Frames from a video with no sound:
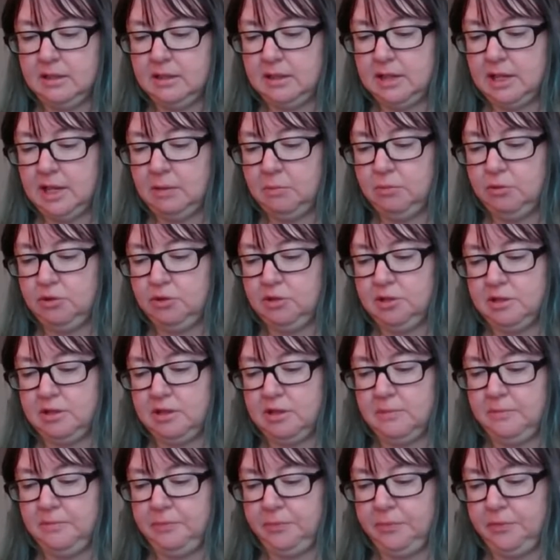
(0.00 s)
the
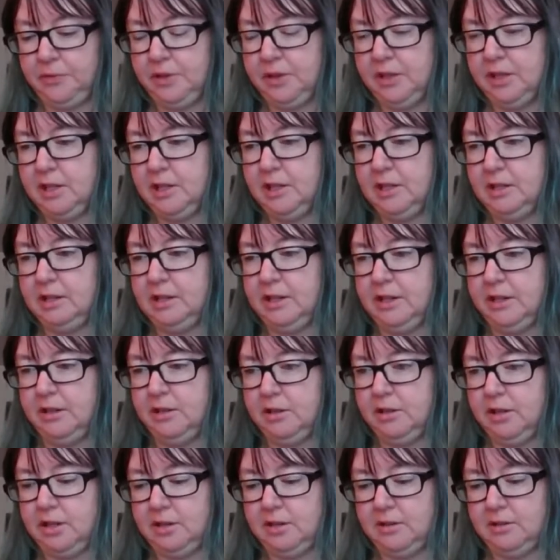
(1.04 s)
tables
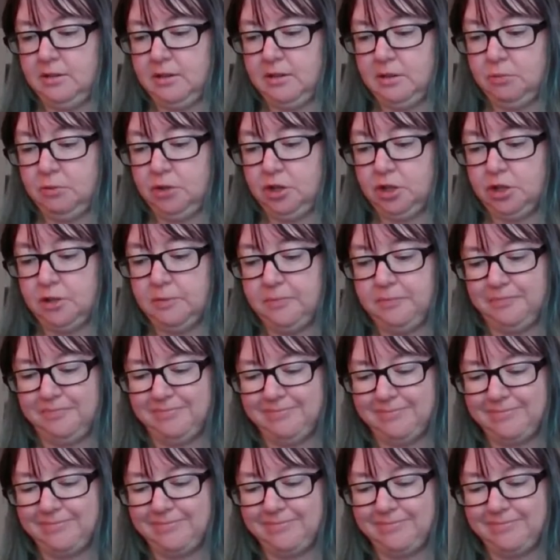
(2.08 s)
later in the book.